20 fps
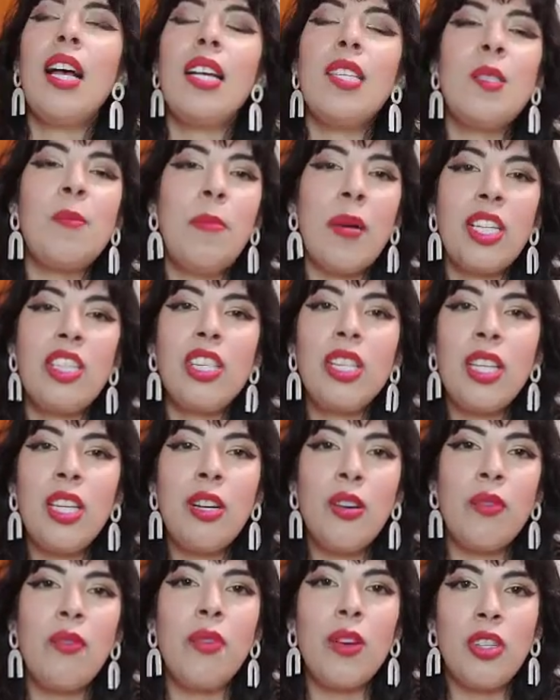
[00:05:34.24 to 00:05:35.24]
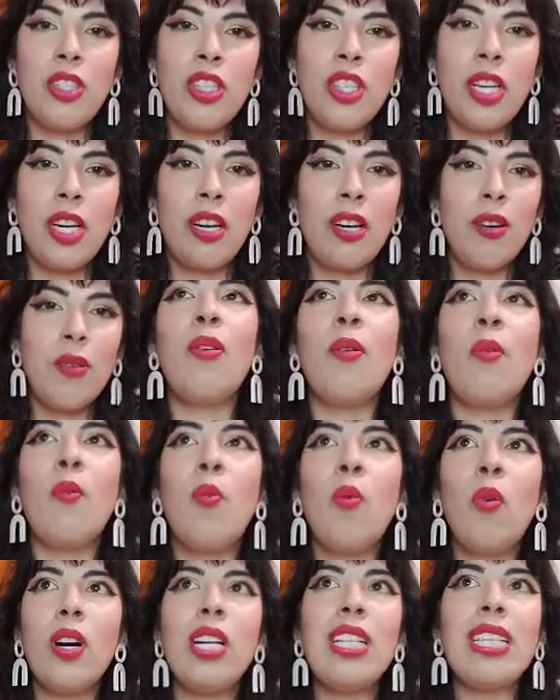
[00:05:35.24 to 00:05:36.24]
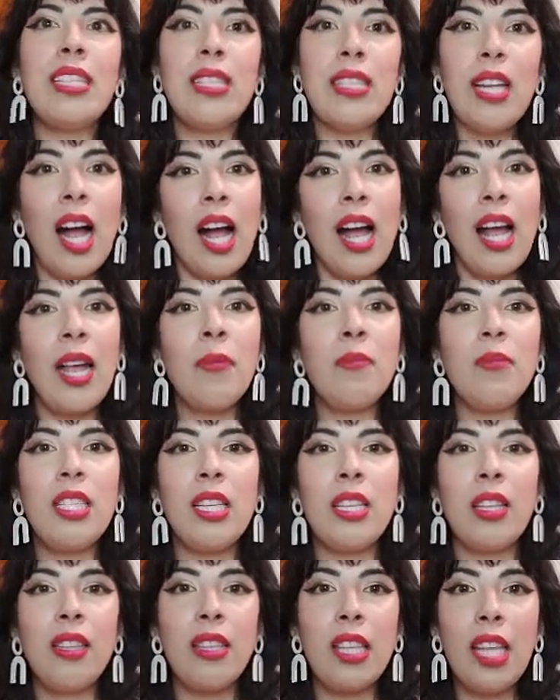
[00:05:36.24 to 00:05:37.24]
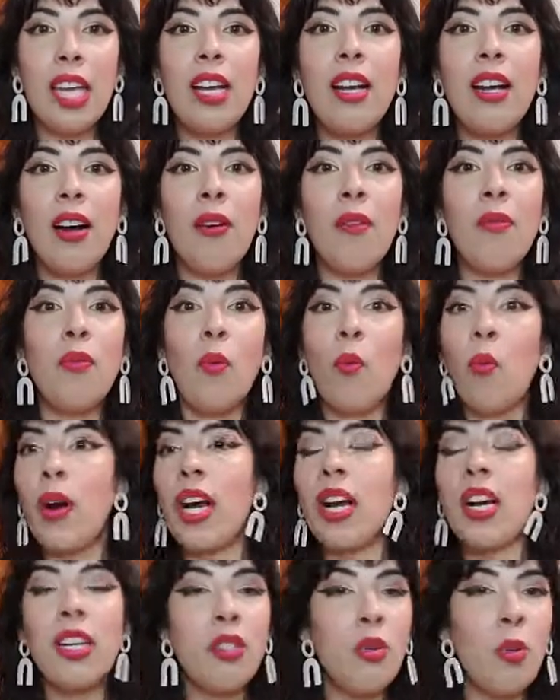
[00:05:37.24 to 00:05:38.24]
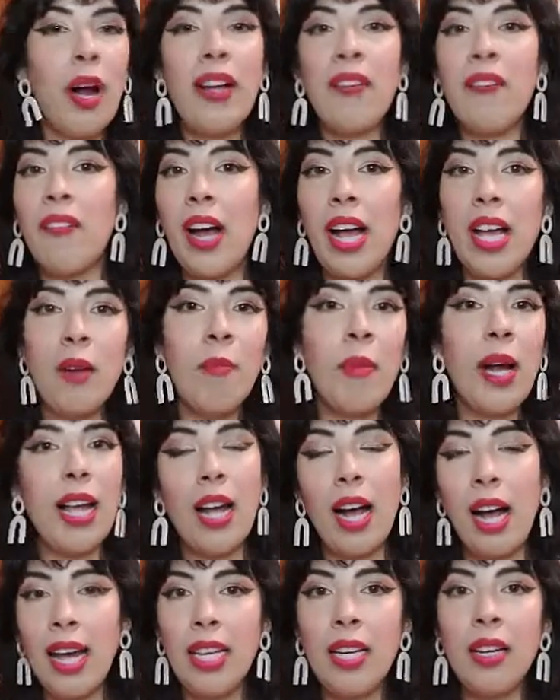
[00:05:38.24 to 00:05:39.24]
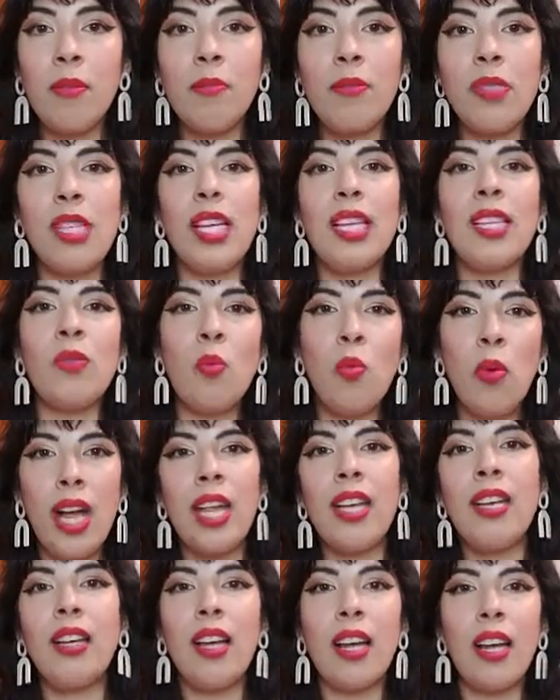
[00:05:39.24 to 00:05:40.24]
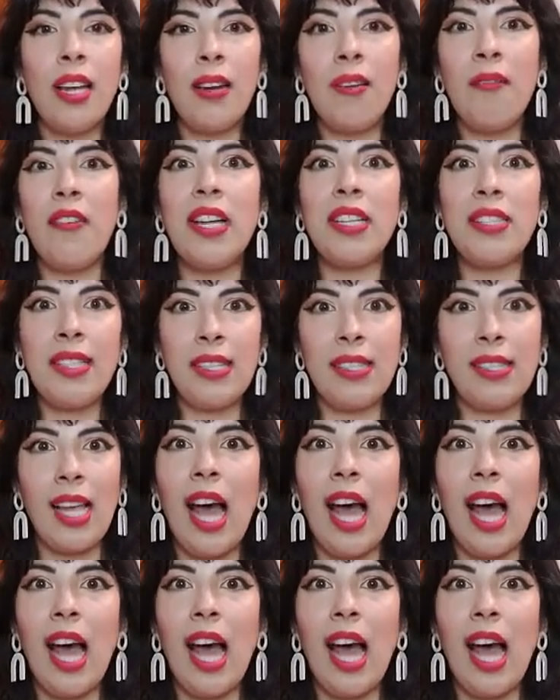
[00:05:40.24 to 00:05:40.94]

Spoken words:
especially your first year. The worst time to think of where do I find my items is when an event is